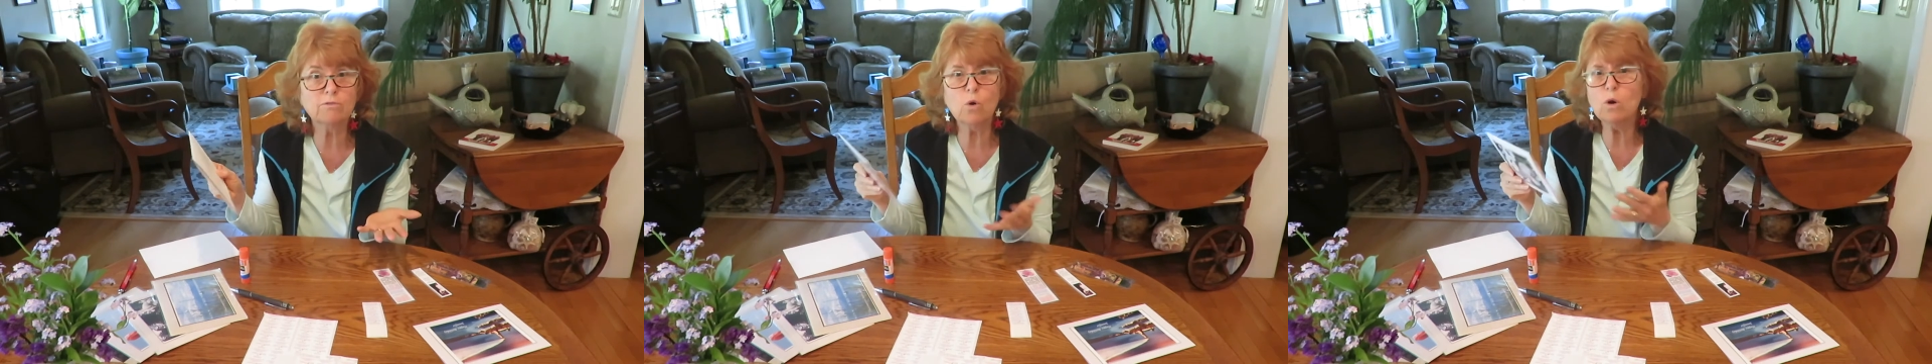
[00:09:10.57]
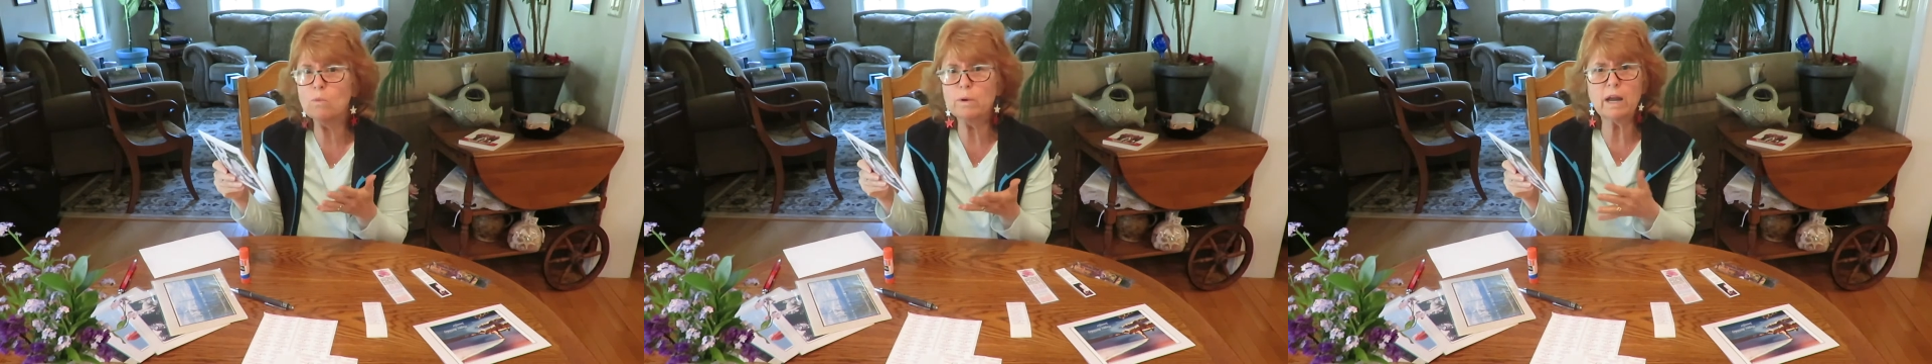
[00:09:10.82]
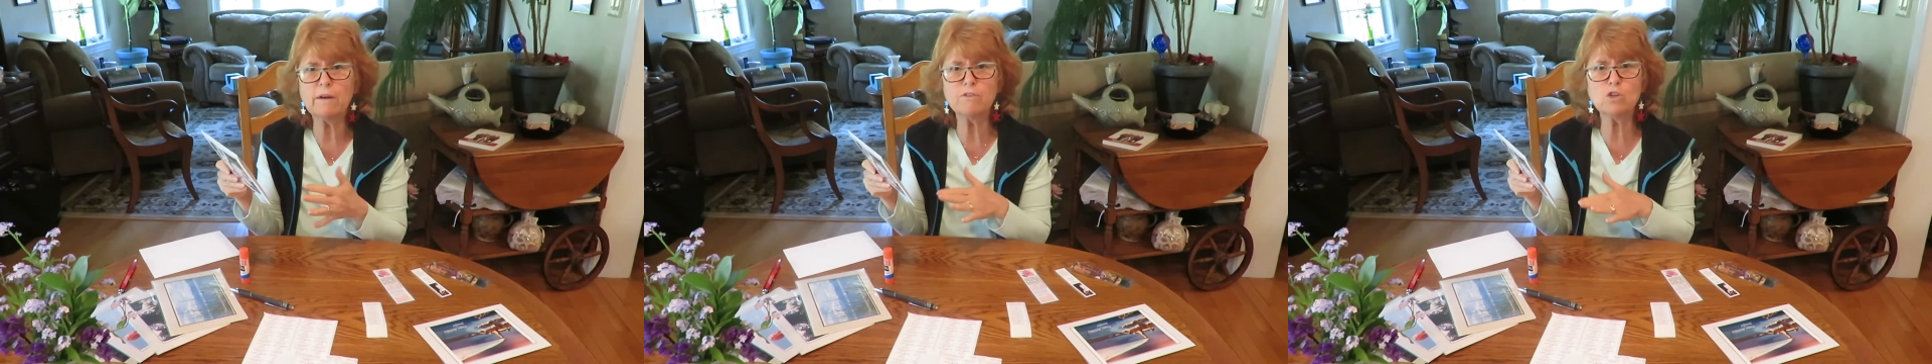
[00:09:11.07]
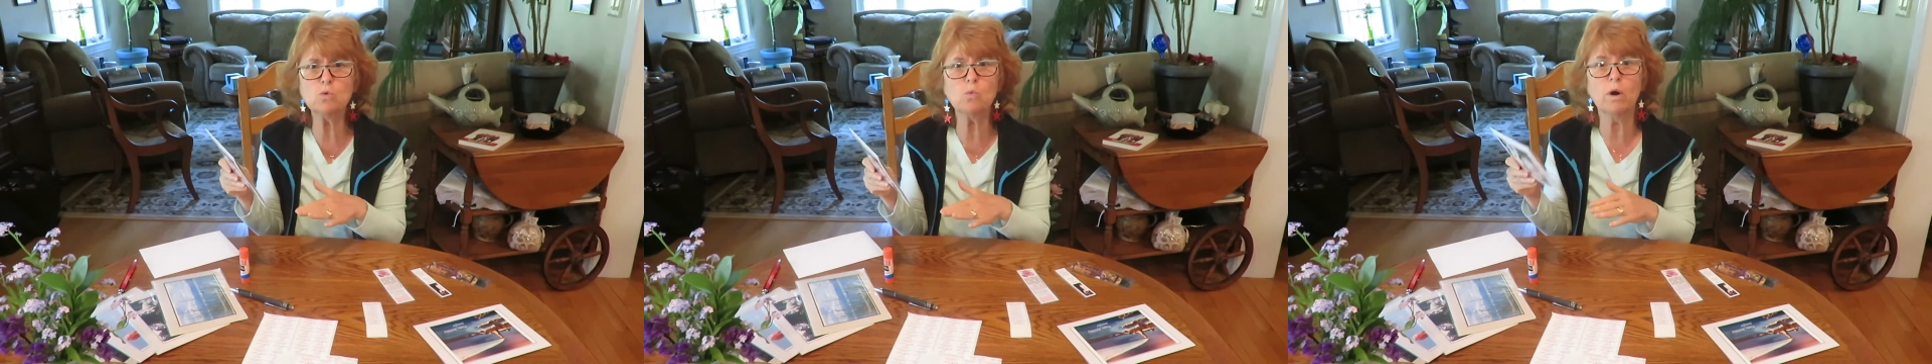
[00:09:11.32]
or whatever
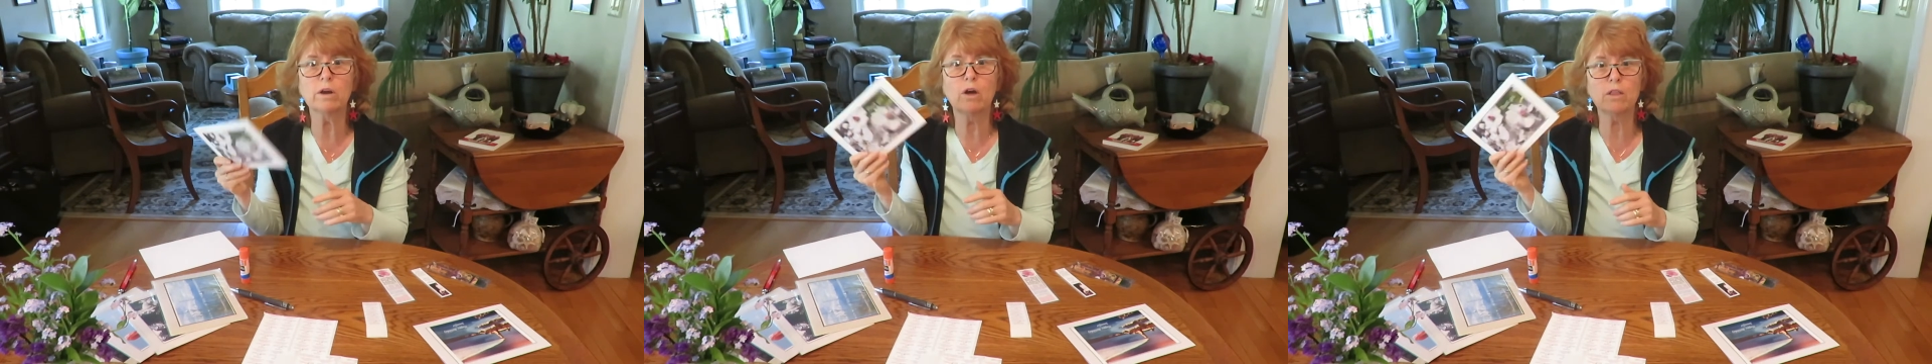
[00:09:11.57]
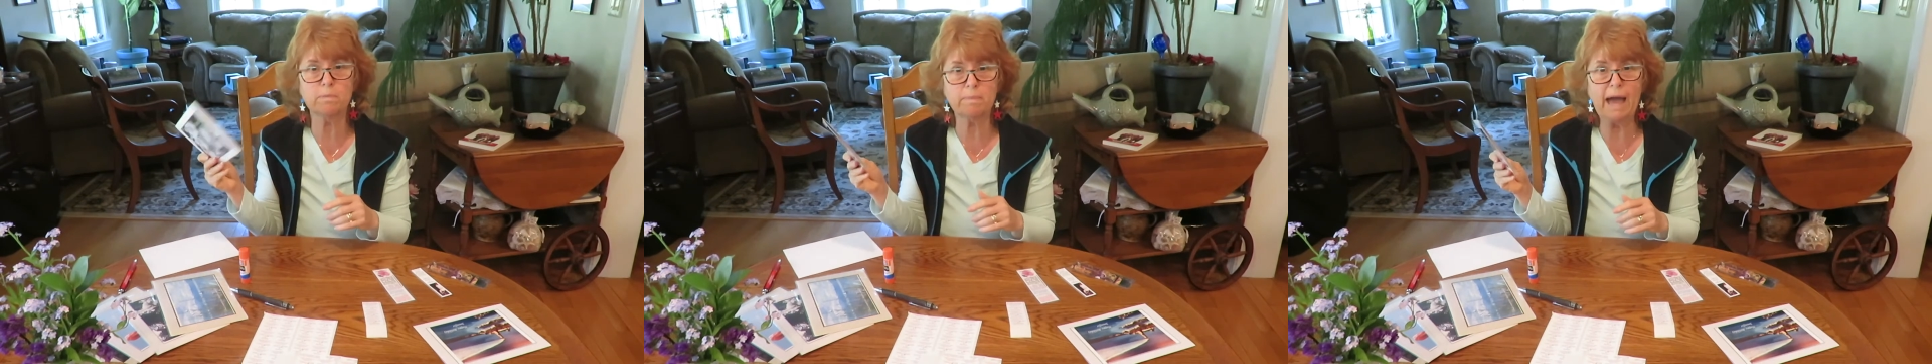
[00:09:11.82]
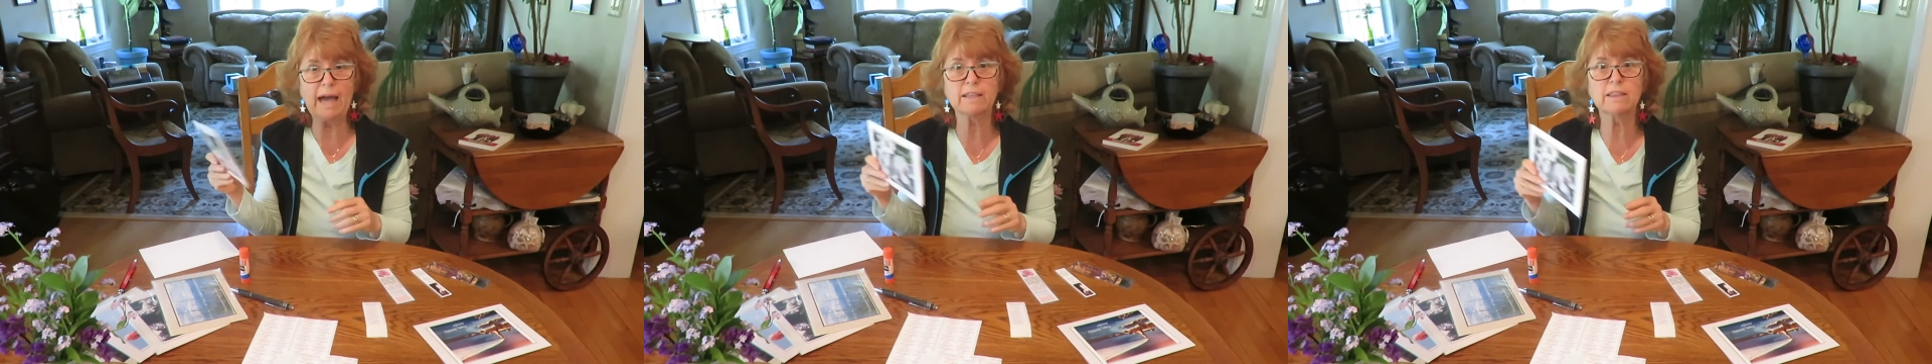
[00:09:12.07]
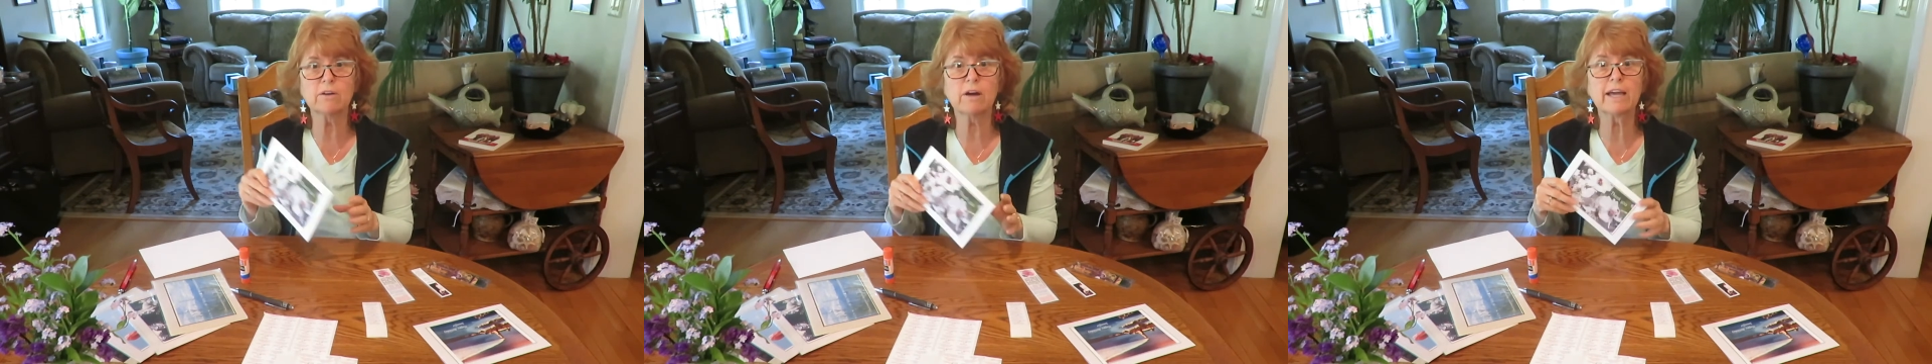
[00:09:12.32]
you want on the back
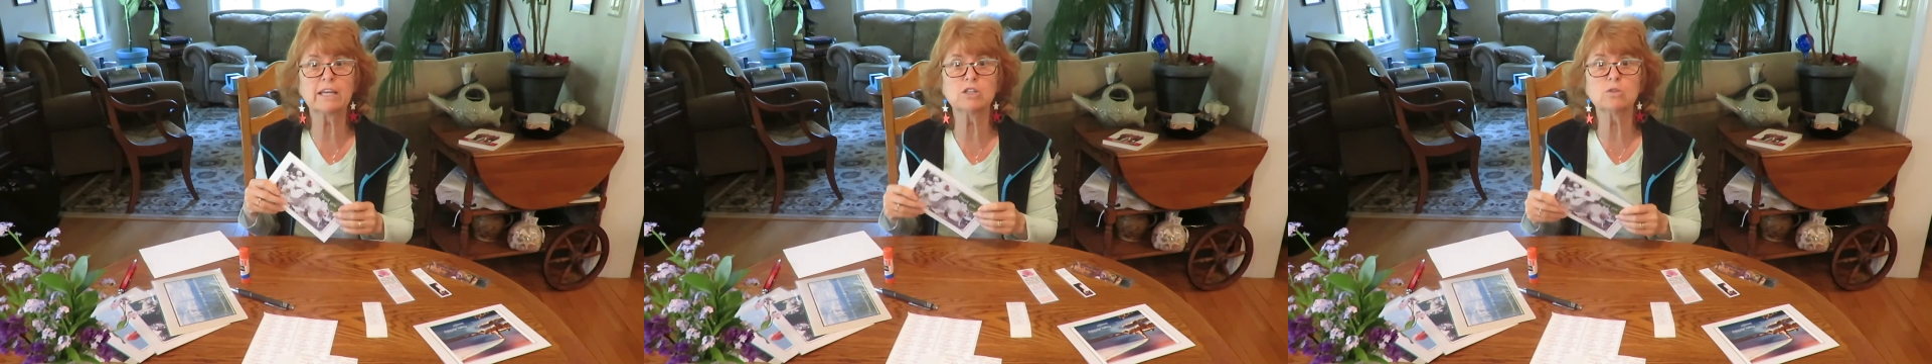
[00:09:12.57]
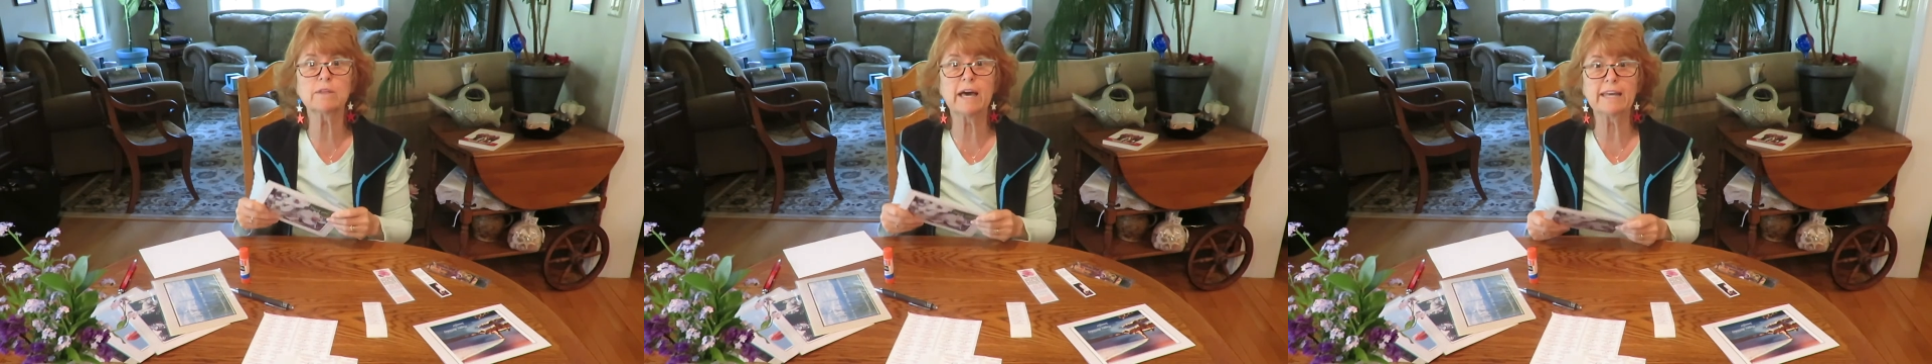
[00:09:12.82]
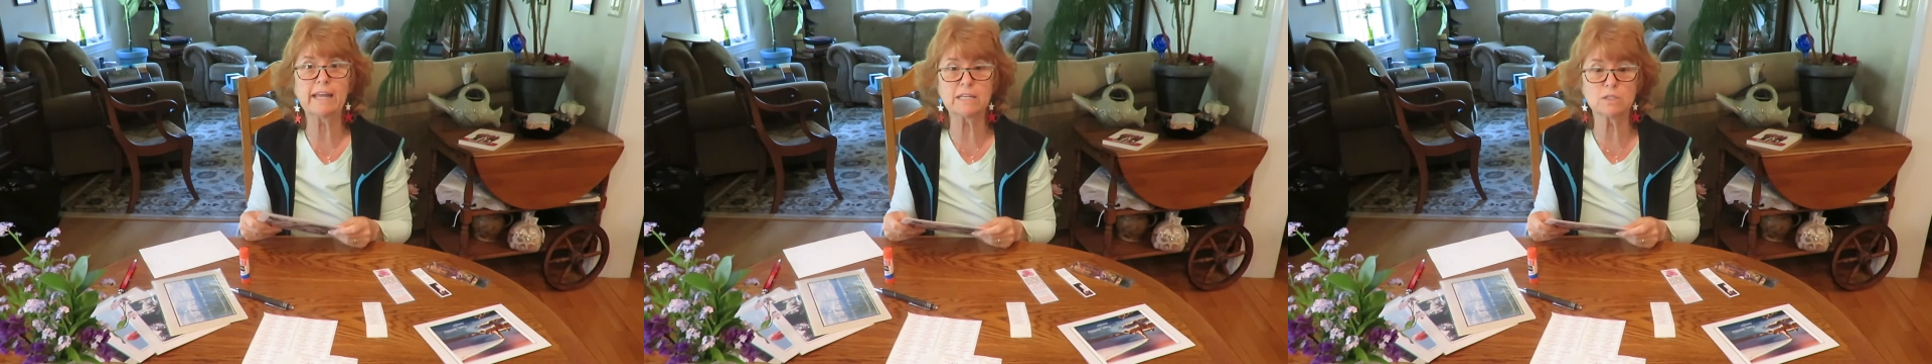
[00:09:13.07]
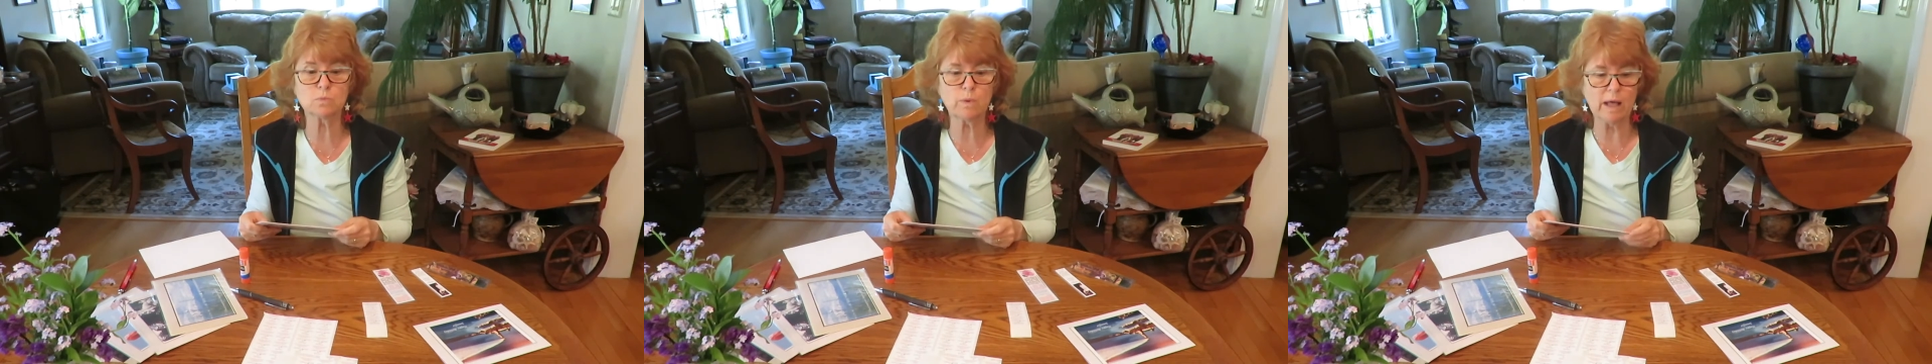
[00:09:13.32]
there. I can do that
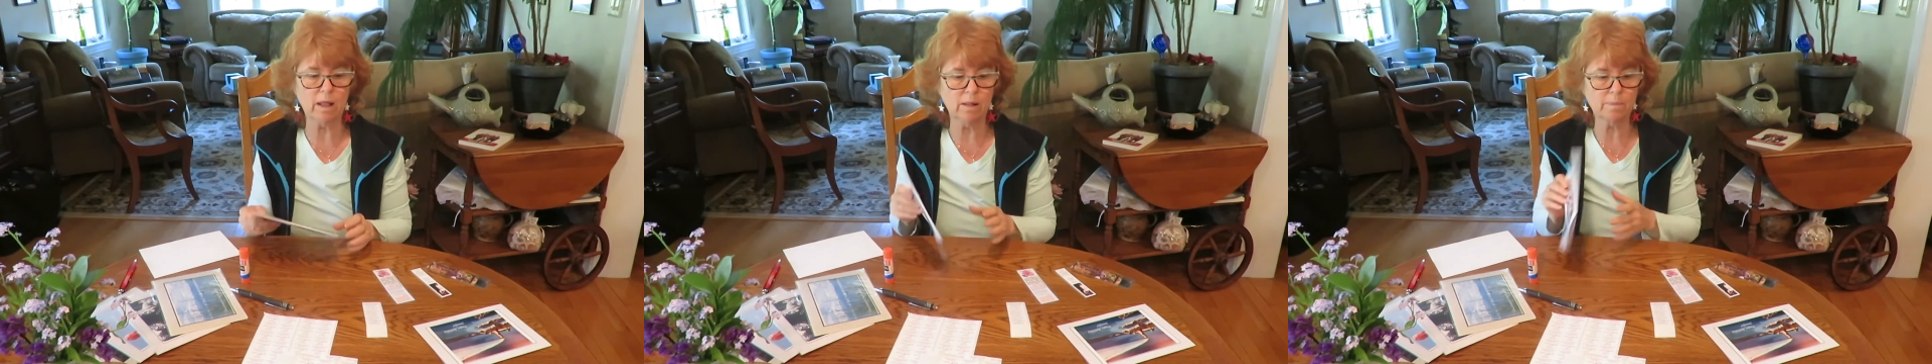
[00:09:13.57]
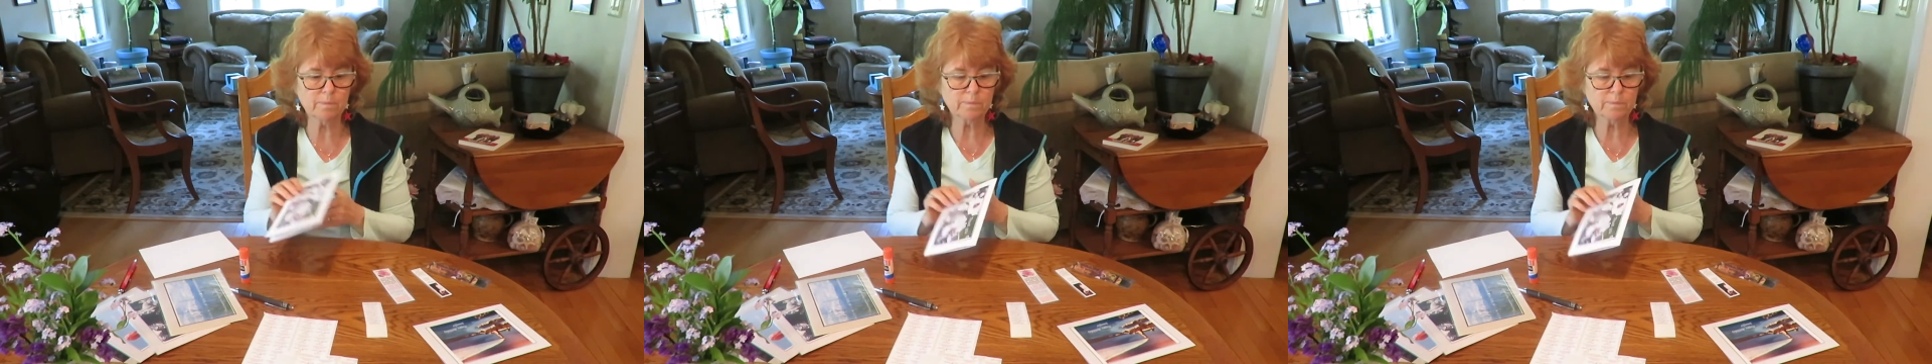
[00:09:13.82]
as well.